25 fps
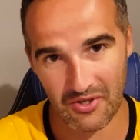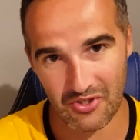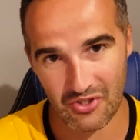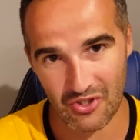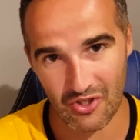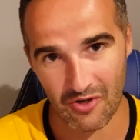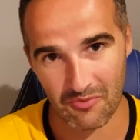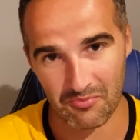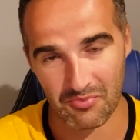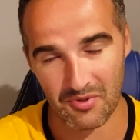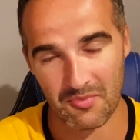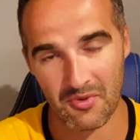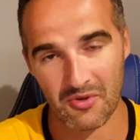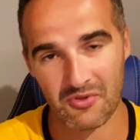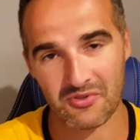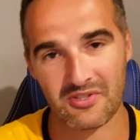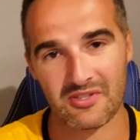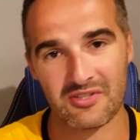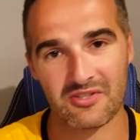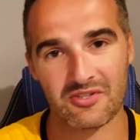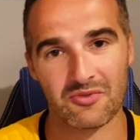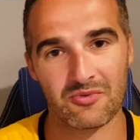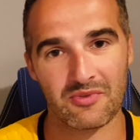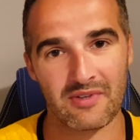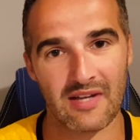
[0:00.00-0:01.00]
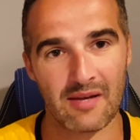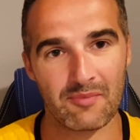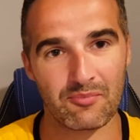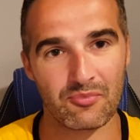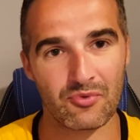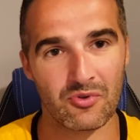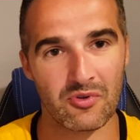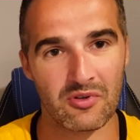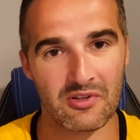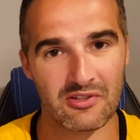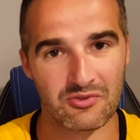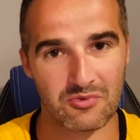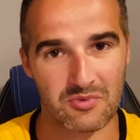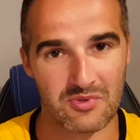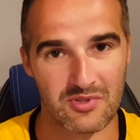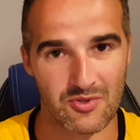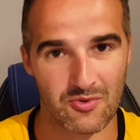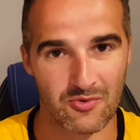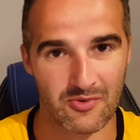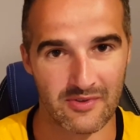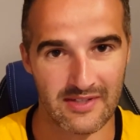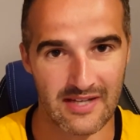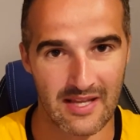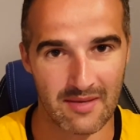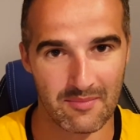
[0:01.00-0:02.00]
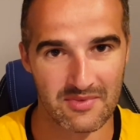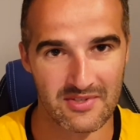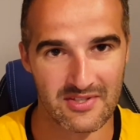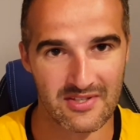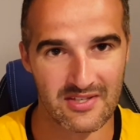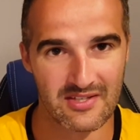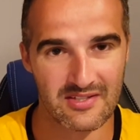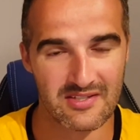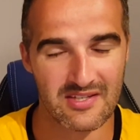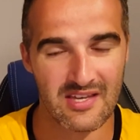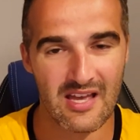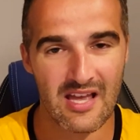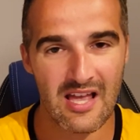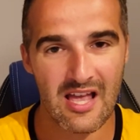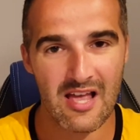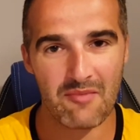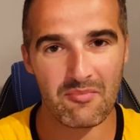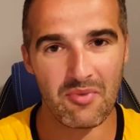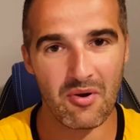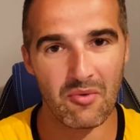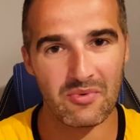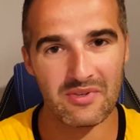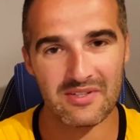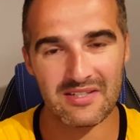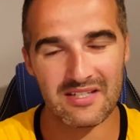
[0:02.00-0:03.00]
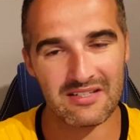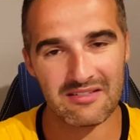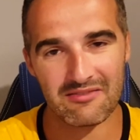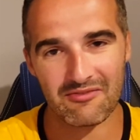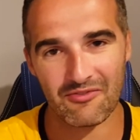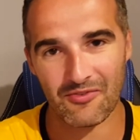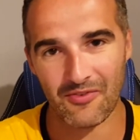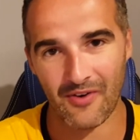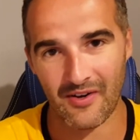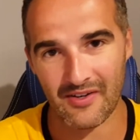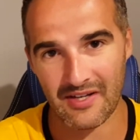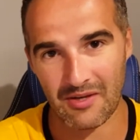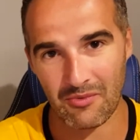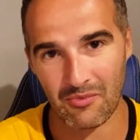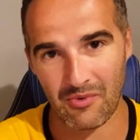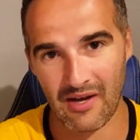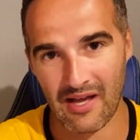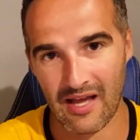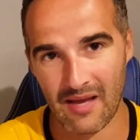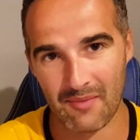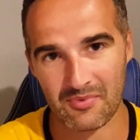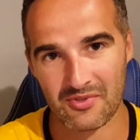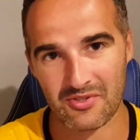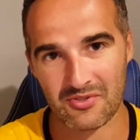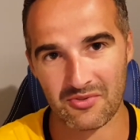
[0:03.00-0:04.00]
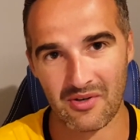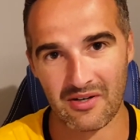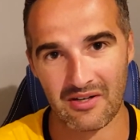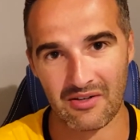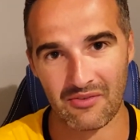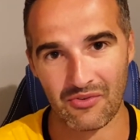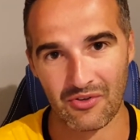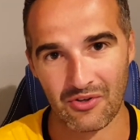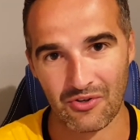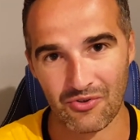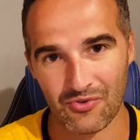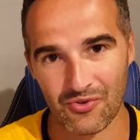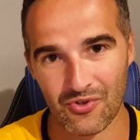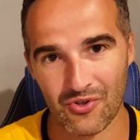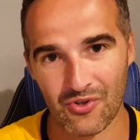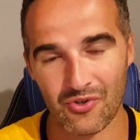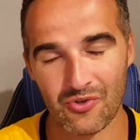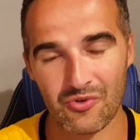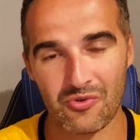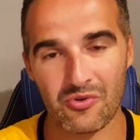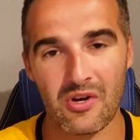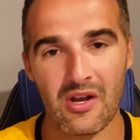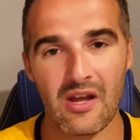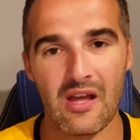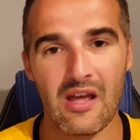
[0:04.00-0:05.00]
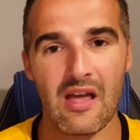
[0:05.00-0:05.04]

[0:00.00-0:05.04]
She got promoted to an admiral, as we saw in Nemesis, but we didn't find out what happened to any of the crew.